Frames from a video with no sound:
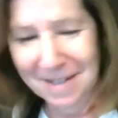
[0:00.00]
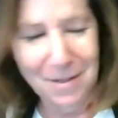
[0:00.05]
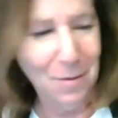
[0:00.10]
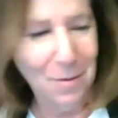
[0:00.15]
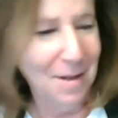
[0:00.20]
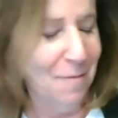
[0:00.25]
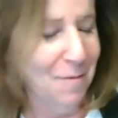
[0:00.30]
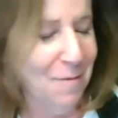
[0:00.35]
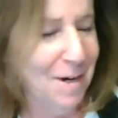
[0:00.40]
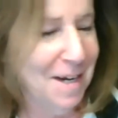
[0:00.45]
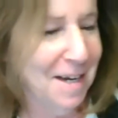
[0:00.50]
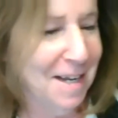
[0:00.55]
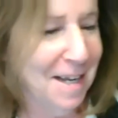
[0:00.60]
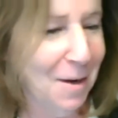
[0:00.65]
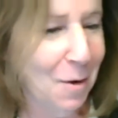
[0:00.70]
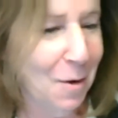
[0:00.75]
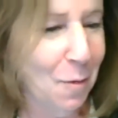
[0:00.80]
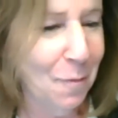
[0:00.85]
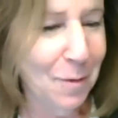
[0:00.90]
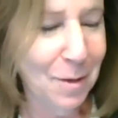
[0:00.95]
so that Rick can
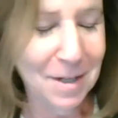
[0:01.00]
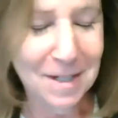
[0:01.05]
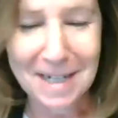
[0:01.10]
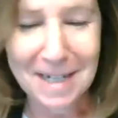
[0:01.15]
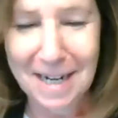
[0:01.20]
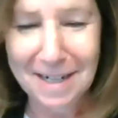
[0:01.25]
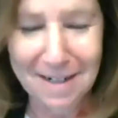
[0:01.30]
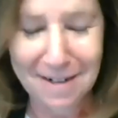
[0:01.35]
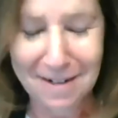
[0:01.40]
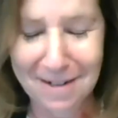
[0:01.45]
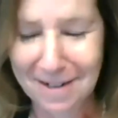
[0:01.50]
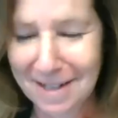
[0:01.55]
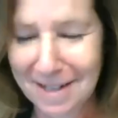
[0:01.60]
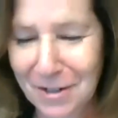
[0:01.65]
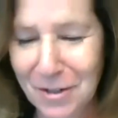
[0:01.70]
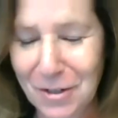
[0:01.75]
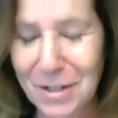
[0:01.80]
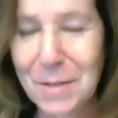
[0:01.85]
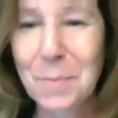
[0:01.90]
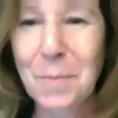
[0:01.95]
get over his technical
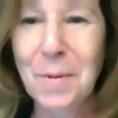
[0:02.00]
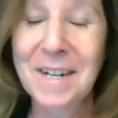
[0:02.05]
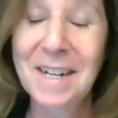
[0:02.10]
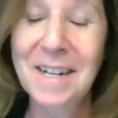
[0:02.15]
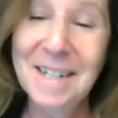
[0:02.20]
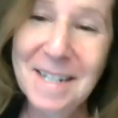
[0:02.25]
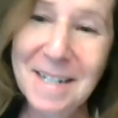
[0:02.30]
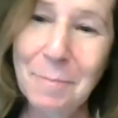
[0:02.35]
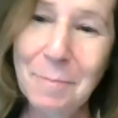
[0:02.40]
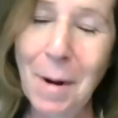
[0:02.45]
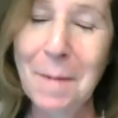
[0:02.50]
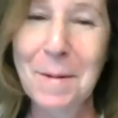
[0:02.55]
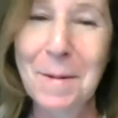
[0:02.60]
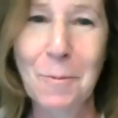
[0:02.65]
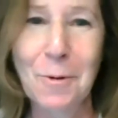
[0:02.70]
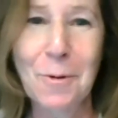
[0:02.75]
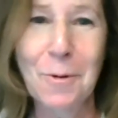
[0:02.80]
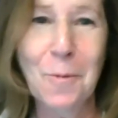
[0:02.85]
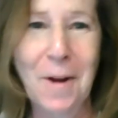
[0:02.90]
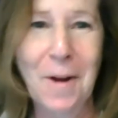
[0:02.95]
glitches, but it's probably
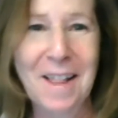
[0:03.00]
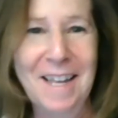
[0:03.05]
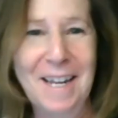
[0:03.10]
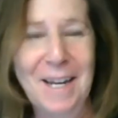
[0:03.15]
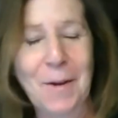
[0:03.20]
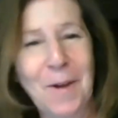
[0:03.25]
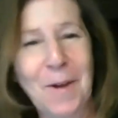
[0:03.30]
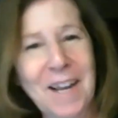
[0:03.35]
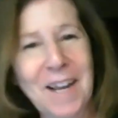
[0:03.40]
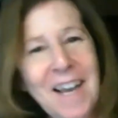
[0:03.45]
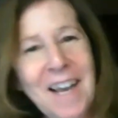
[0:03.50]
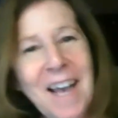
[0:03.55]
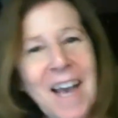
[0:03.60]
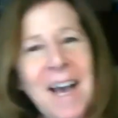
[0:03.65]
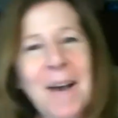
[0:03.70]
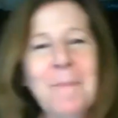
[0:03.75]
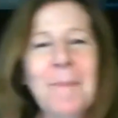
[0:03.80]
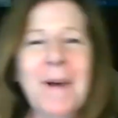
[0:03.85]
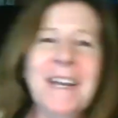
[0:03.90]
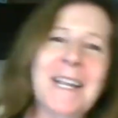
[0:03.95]
worthwhile anyway.
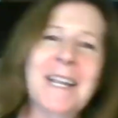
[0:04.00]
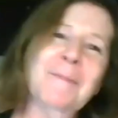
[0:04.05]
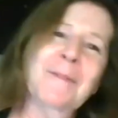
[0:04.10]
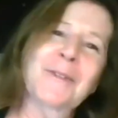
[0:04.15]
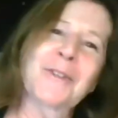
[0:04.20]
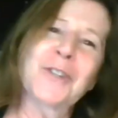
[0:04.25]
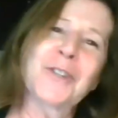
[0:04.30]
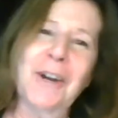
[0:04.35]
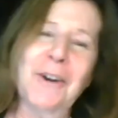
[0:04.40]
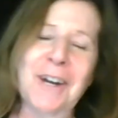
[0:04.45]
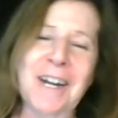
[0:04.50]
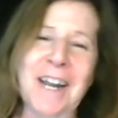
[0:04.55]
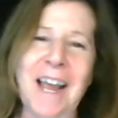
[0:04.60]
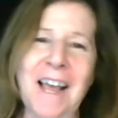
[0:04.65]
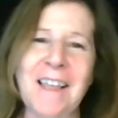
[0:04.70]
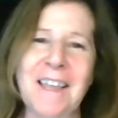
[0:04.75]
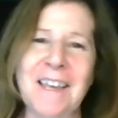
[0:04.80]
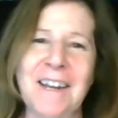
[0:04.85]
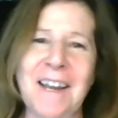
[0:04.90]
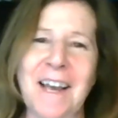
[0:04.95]
My name is Sharon
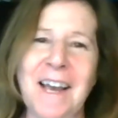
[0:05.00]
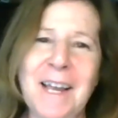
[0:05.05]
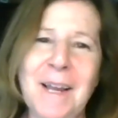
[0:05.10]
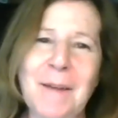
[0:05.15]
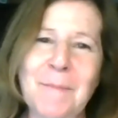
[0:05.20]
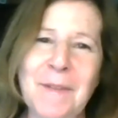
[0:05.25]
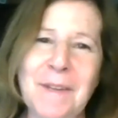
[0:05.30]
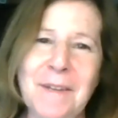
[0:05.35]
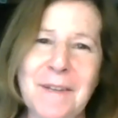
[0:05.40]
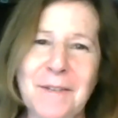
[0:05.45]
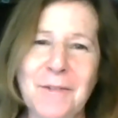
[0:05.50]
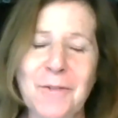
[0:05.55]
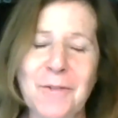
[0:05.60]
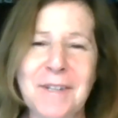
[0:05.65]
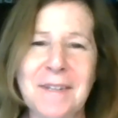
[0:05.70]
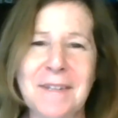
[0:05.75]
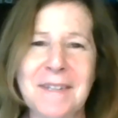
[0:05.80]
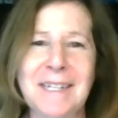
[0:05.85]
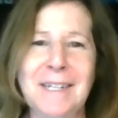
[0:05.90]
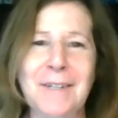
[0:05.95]
Allen. I am the
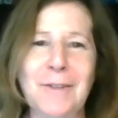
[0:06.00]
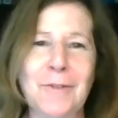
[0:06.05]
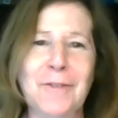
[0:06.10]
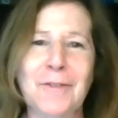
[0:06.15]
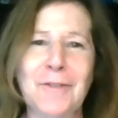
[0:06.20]
Senior